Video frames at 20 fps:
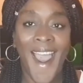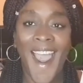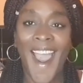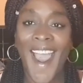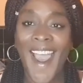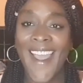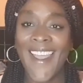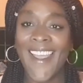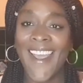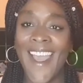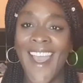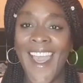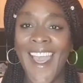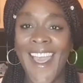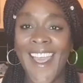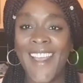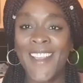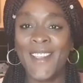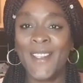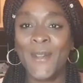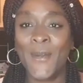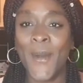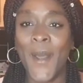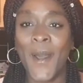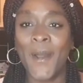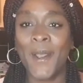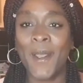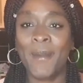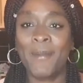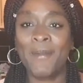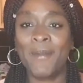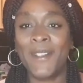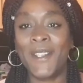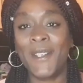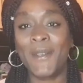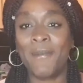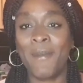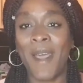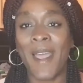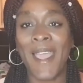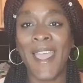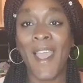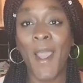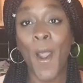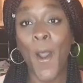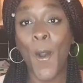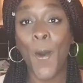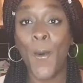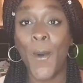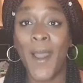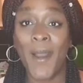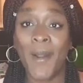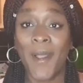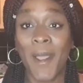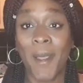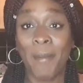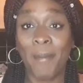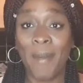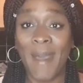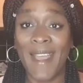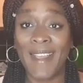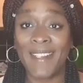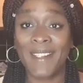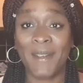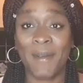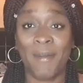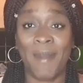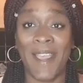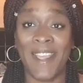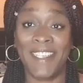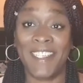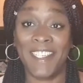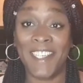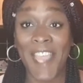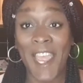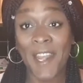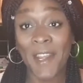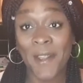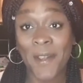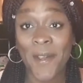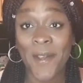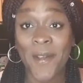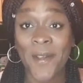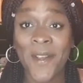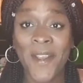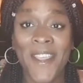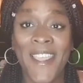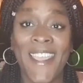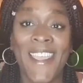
Hi guys, welcome back to my channel.